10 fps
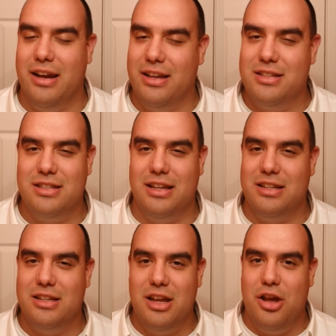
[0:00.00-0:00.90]

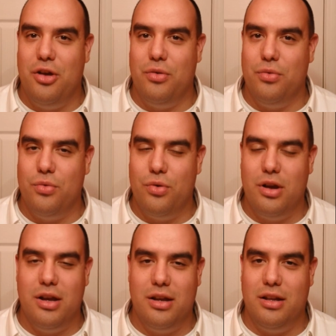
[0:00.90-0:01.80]
It's
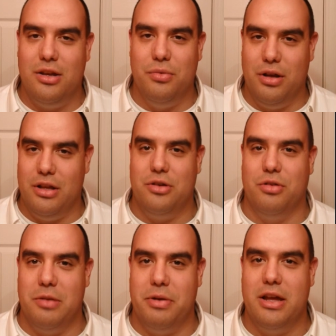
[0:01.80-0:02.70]
really
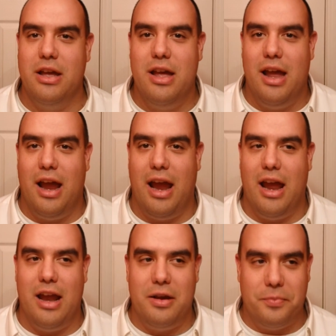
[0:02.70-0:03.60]
creepy.
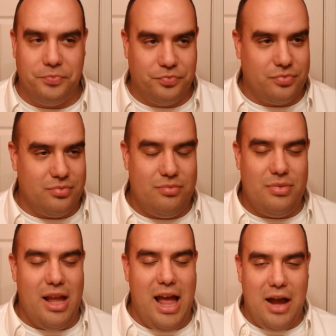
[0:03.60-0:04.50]
And
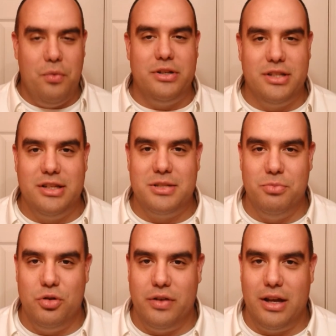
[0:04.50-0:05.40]
I went to this
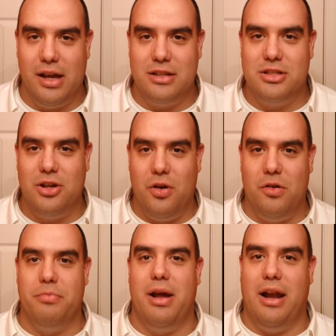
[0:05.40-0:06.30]
movie. I saw it
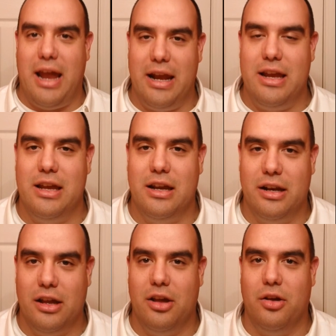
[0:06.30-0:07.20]
with my lady
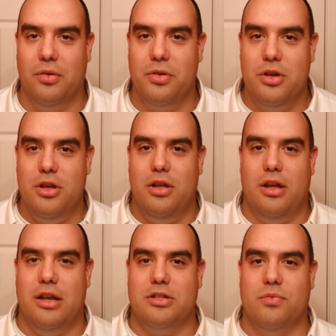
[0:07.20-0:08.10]

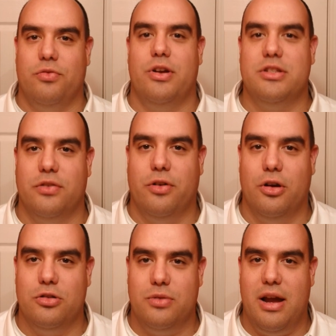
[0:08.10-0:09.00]
and some friends of
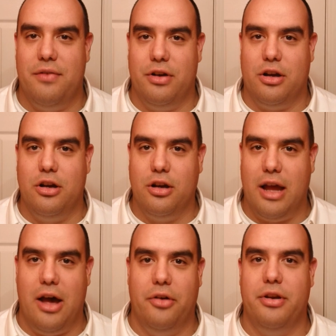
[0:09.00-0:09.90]
hers. We're having a
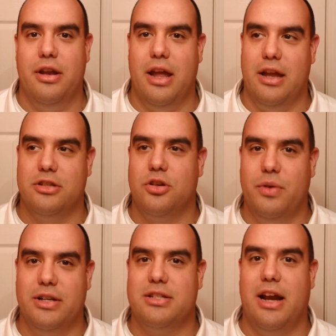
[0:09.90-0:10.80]
cookout, and so
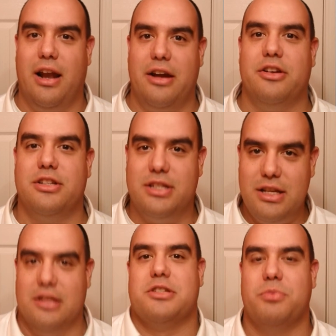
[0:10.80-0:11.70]
we decided later to see
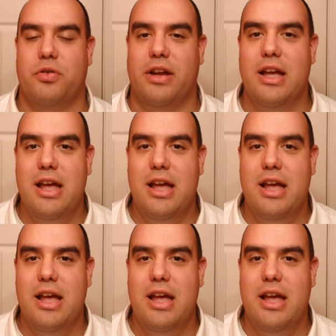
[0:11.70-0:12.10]
this movie.